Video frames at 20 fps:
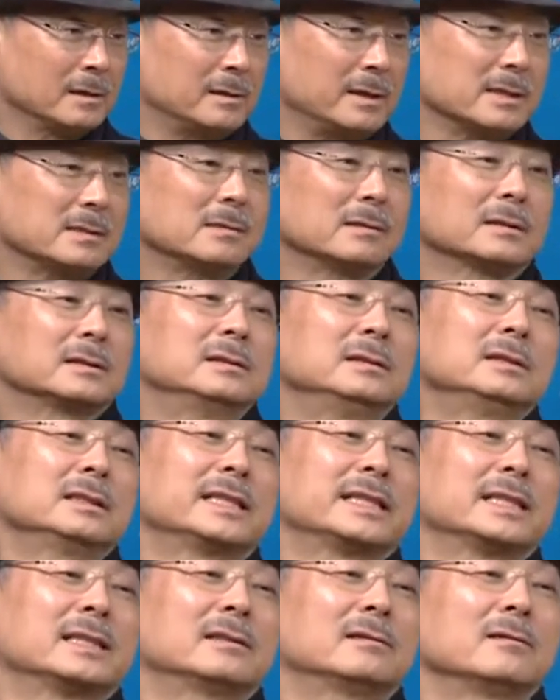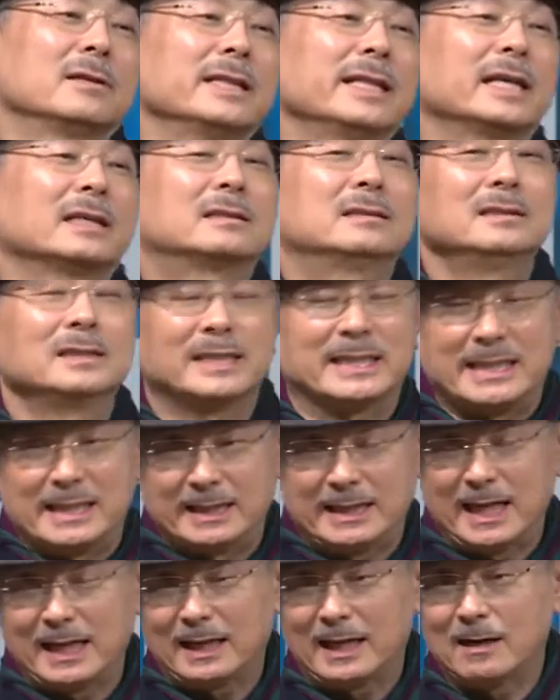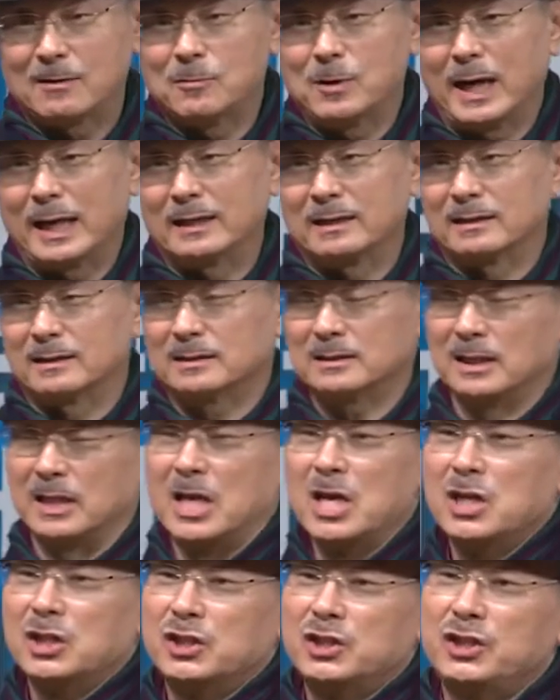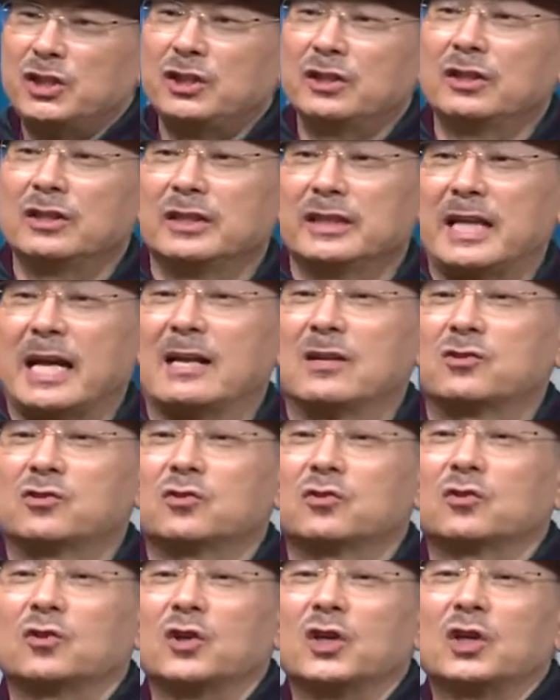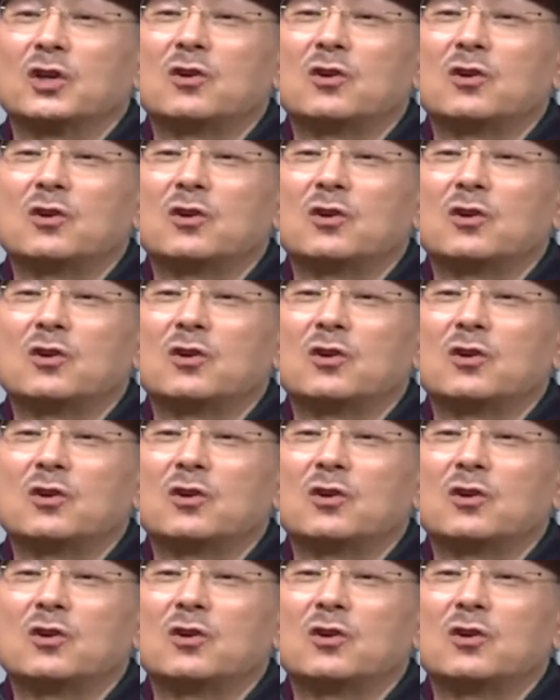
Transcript: Yet this expectation might or might not become a reality.